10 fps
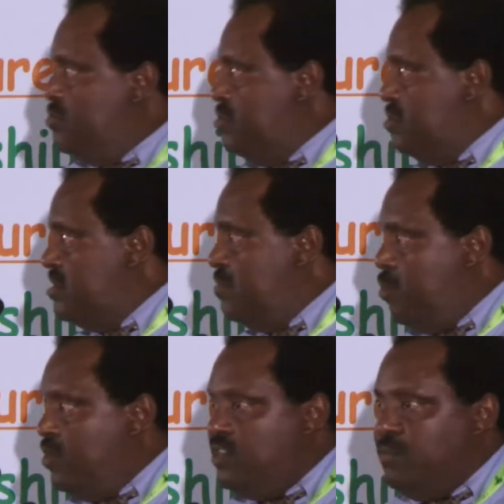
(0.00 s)
sure the
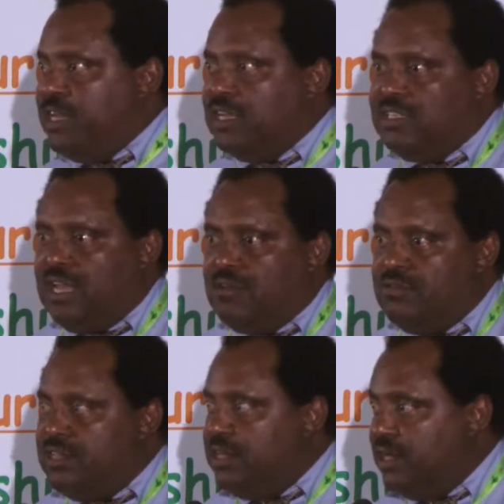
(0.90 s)
policymakers are
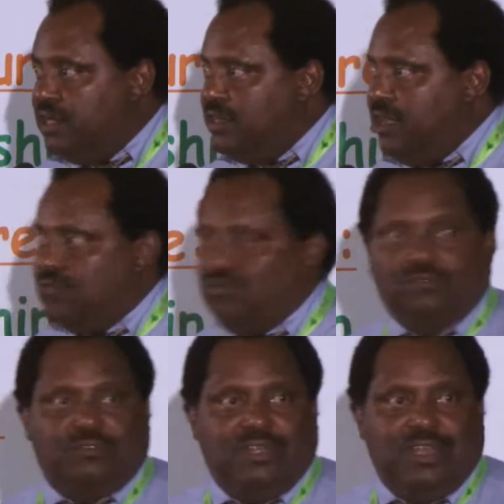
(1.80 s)
not here, they too.
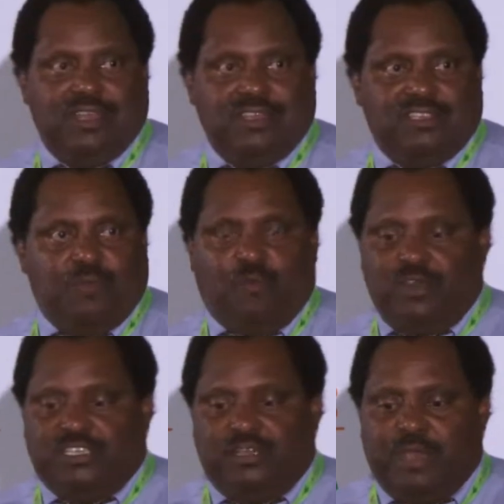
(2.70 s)
The
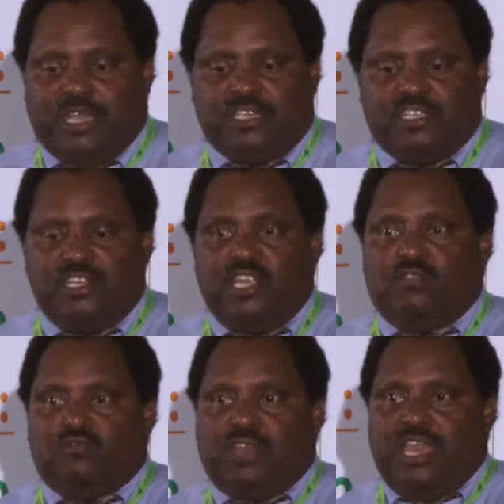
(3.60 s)
policymakers
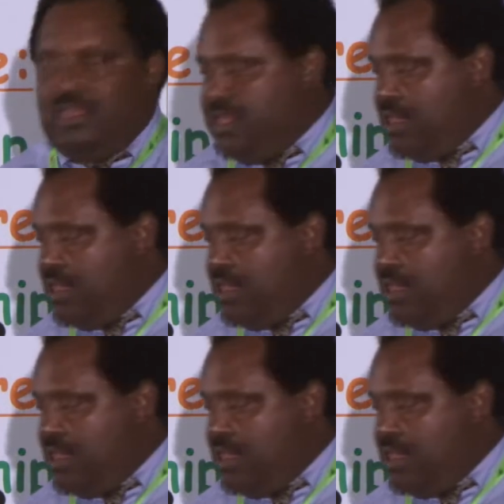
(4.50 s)
need to get